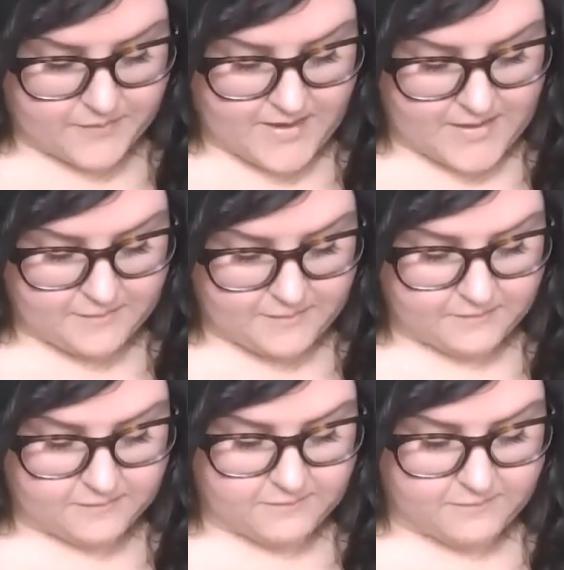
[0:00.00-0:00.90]
Kenneth
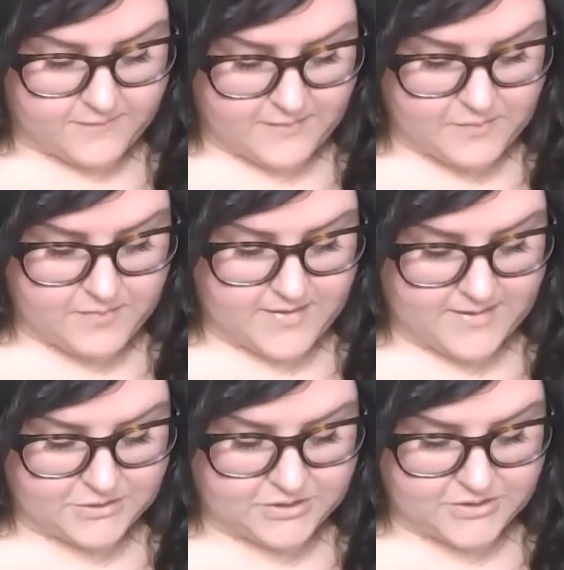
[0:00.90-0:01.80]
is Philip
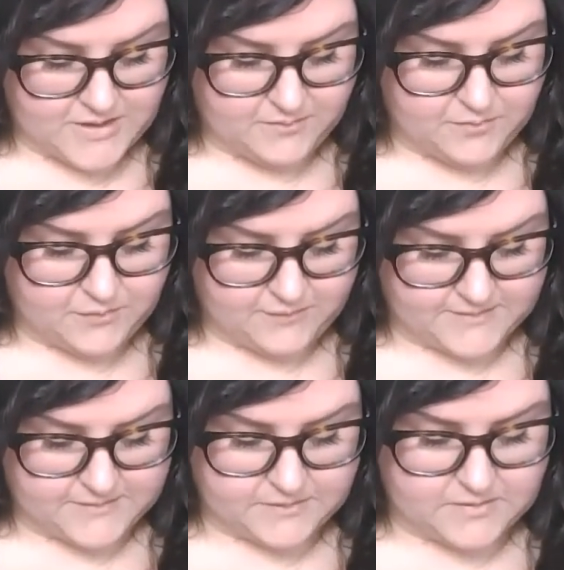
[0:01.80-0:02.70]
H. Knight
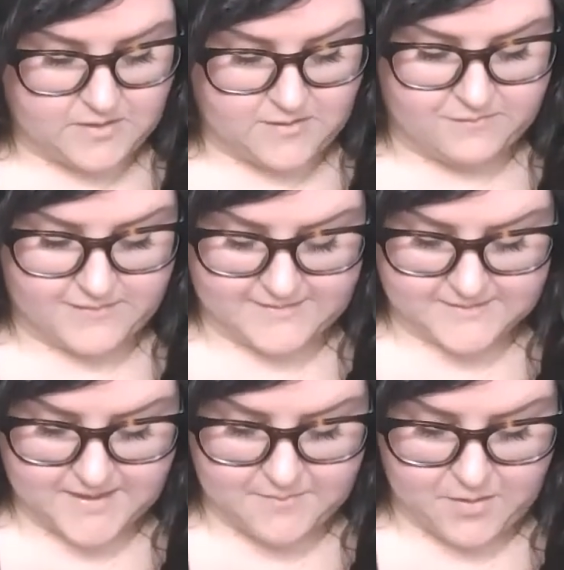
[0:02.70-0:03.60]
Professor of
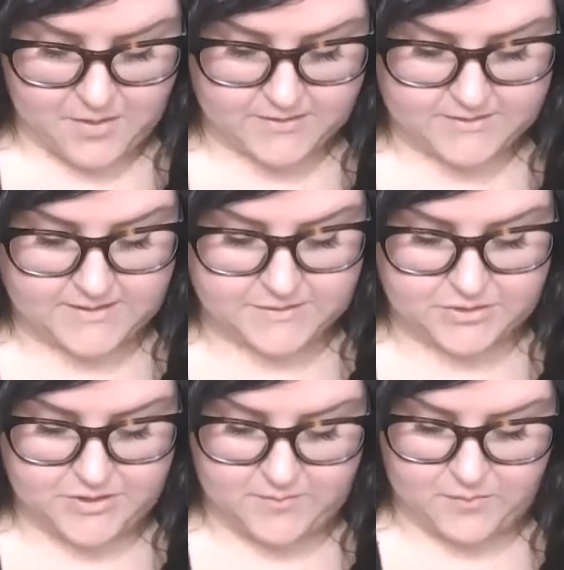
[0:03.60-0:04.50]
Landscape
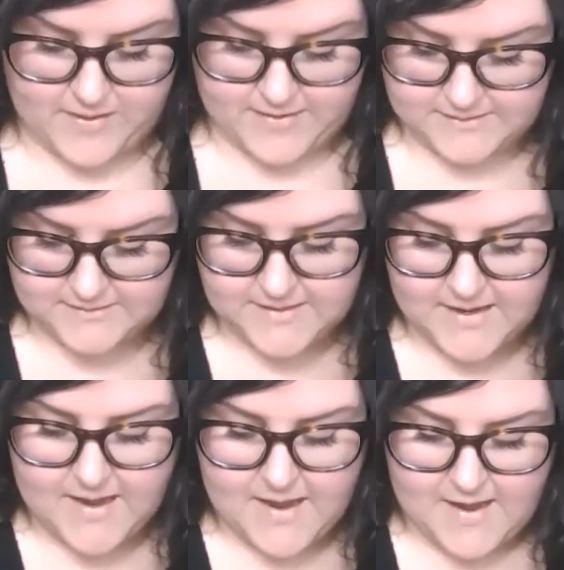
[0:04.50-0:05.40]
Architecture Emeritus
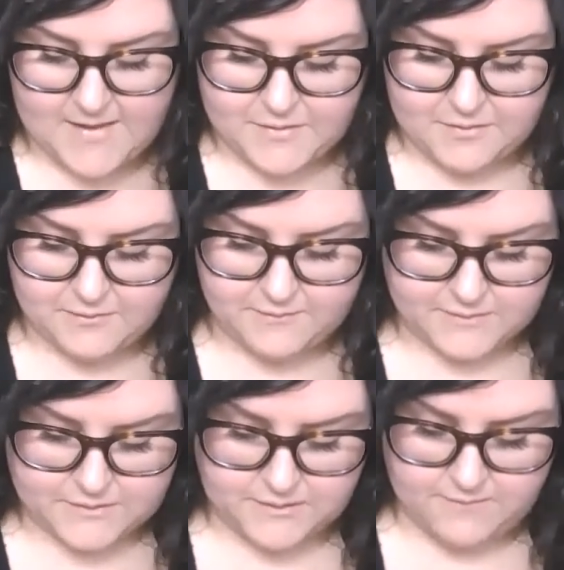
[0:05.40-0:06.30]
at the
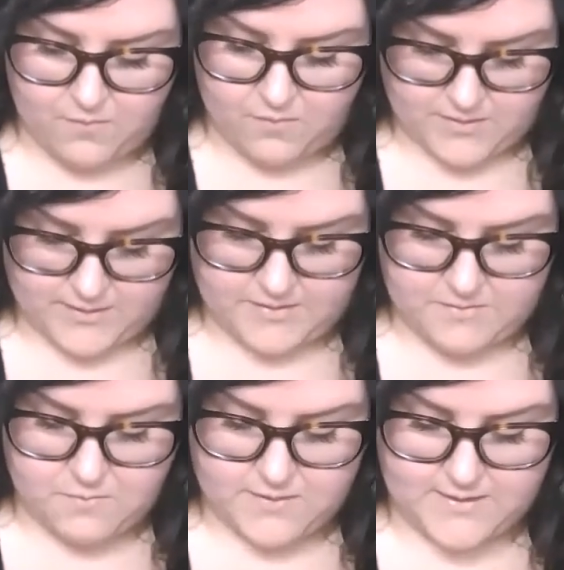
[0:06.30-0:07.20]
University of
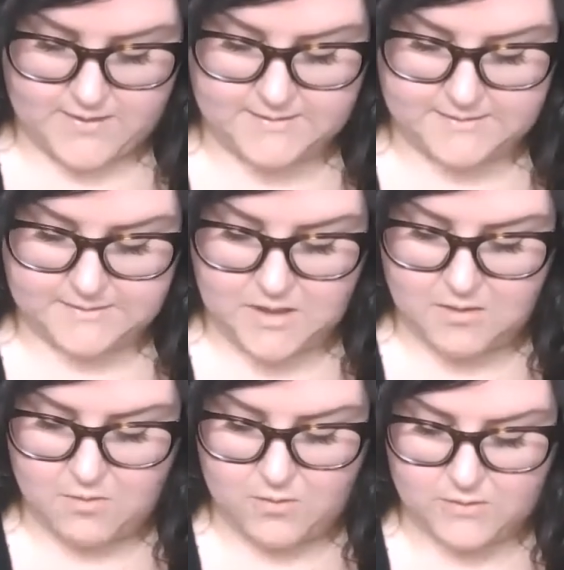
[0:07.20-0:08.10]
Oregon, where he has
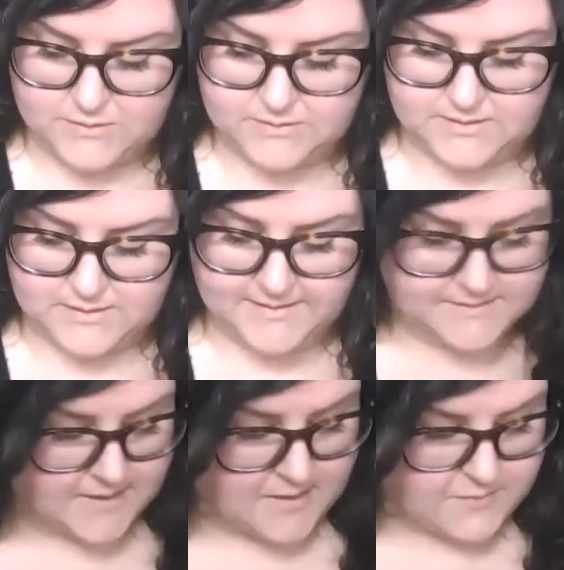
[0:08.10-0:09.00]
taught courses in
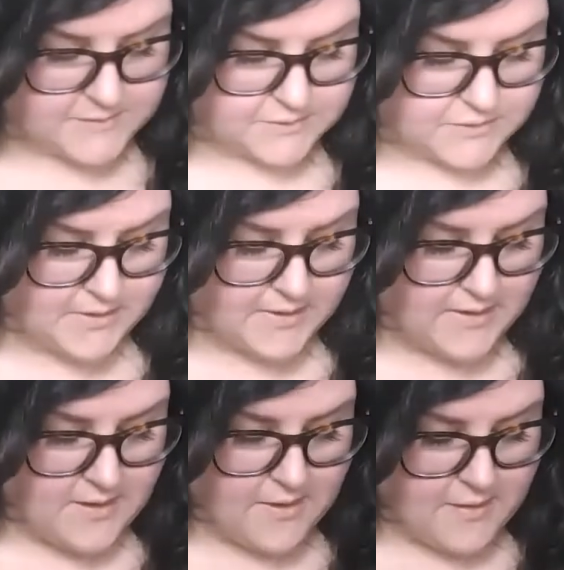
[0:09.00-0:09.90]
landscape history,
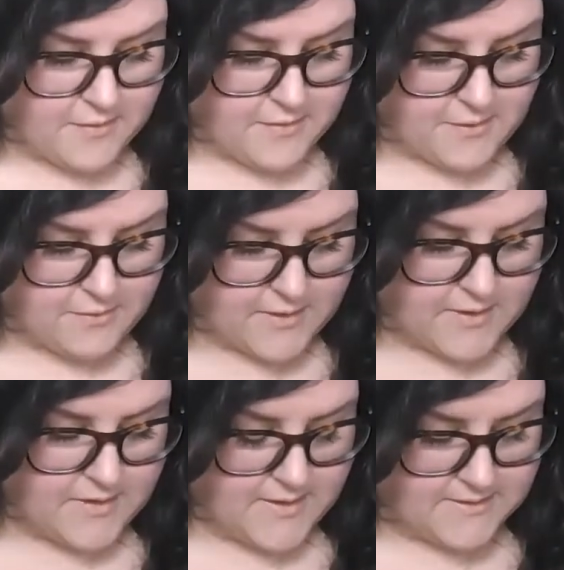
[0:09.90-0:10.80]
theory,
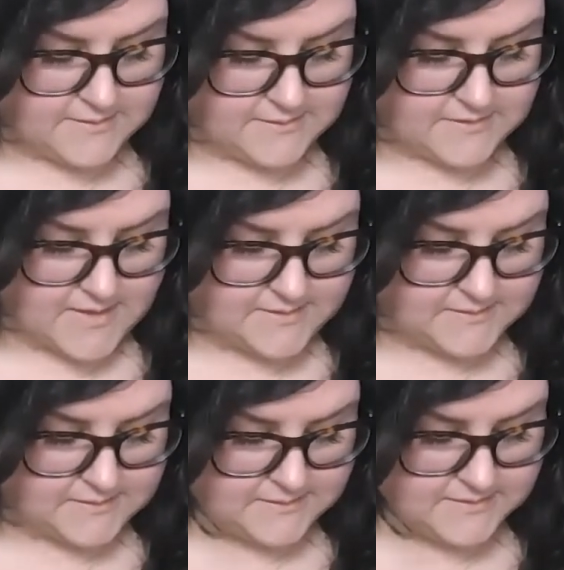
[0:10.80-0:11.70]
and design
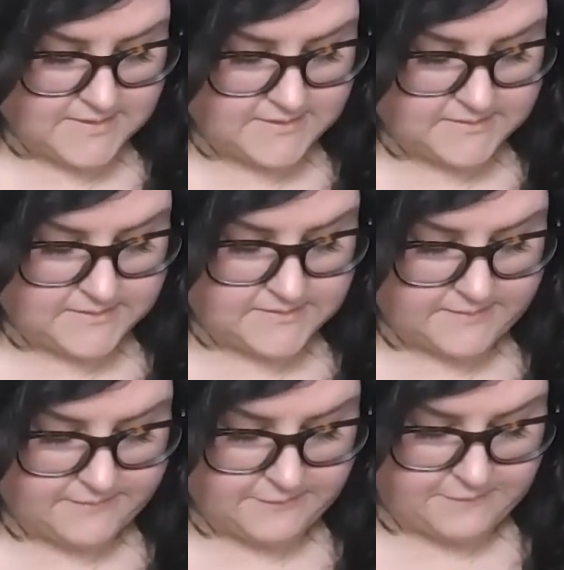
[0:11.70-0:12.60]
since
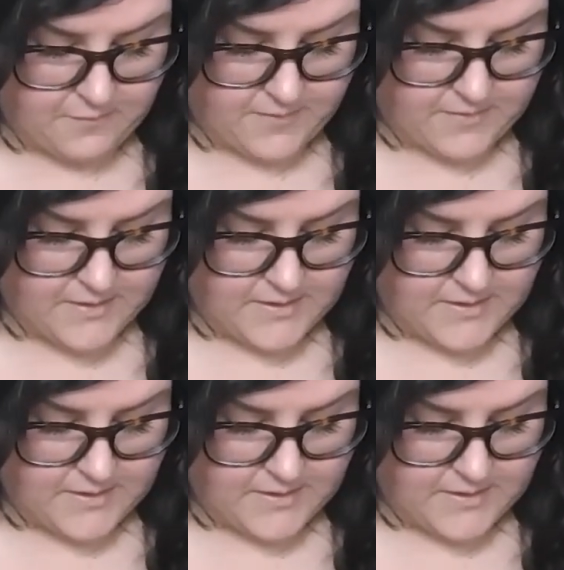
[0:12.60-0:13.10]
1974.